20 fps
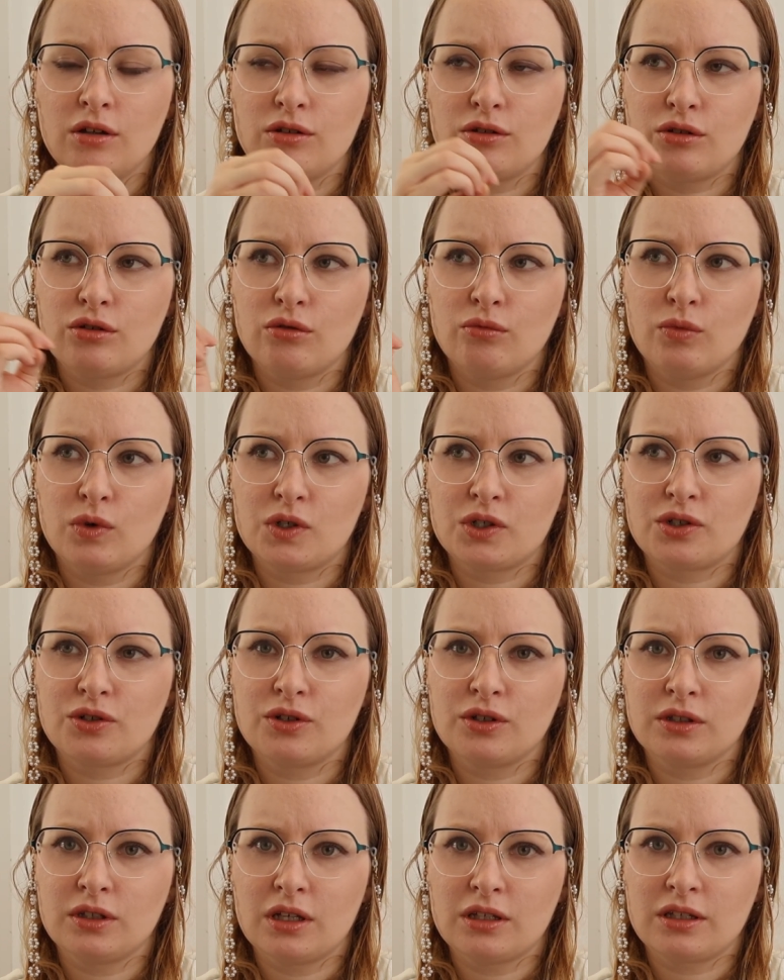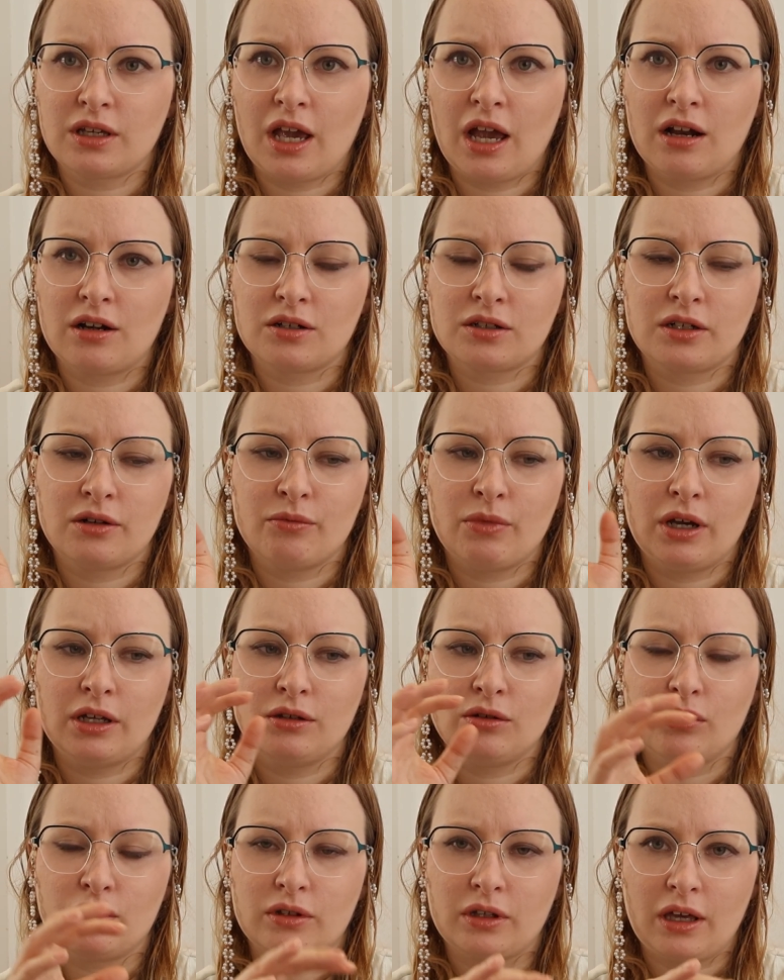So murdering that character
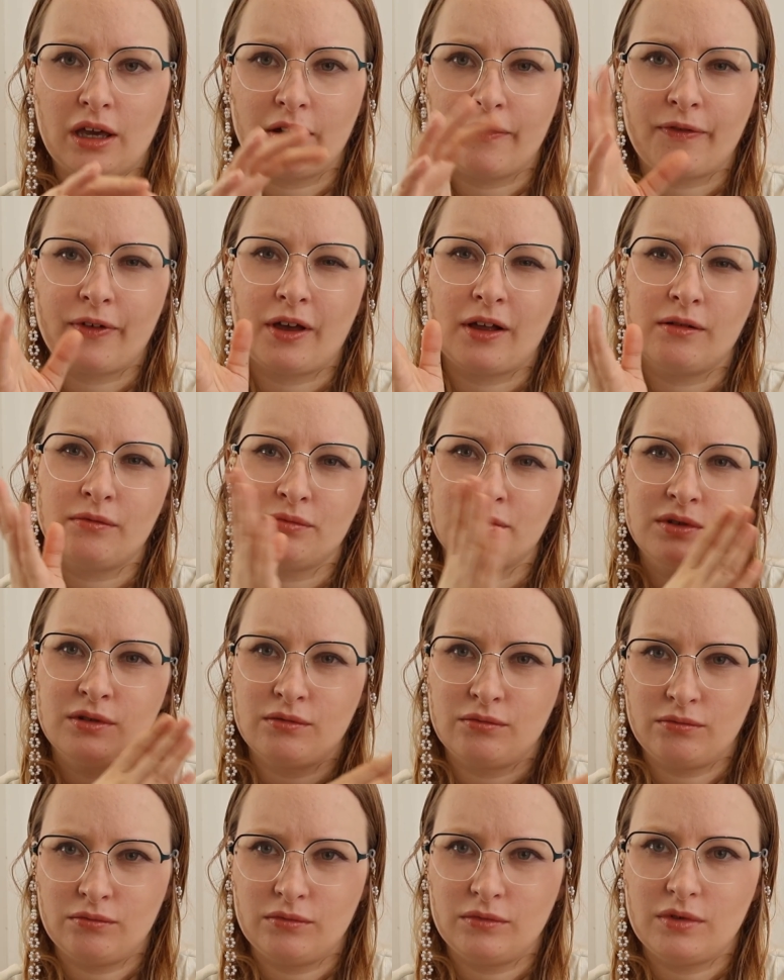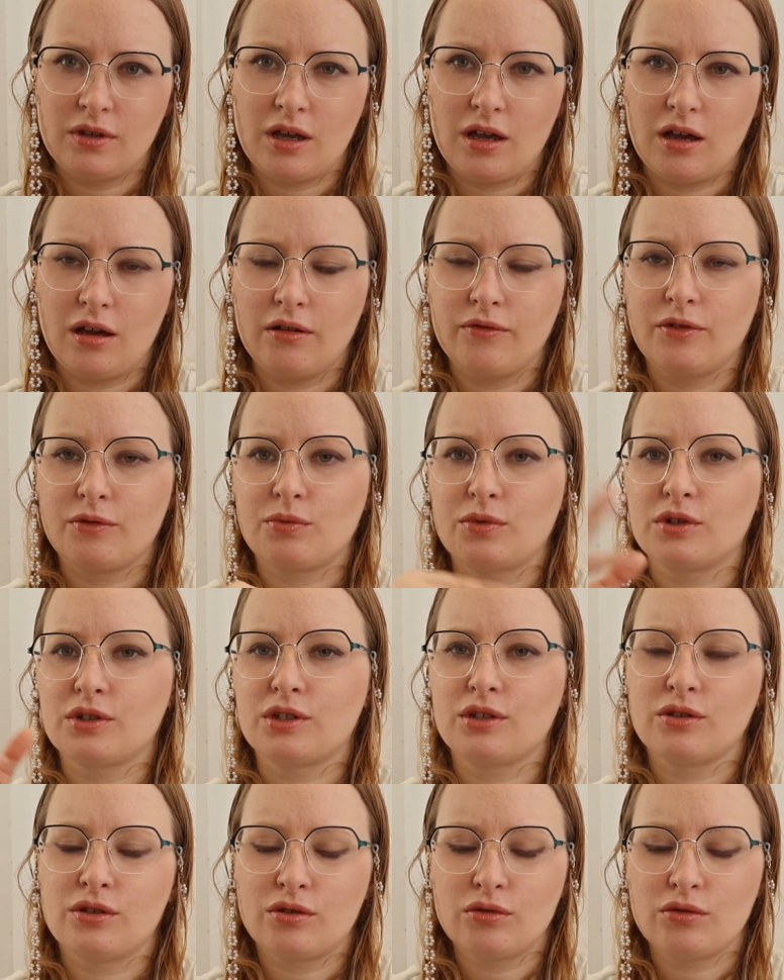might not have helped the other person.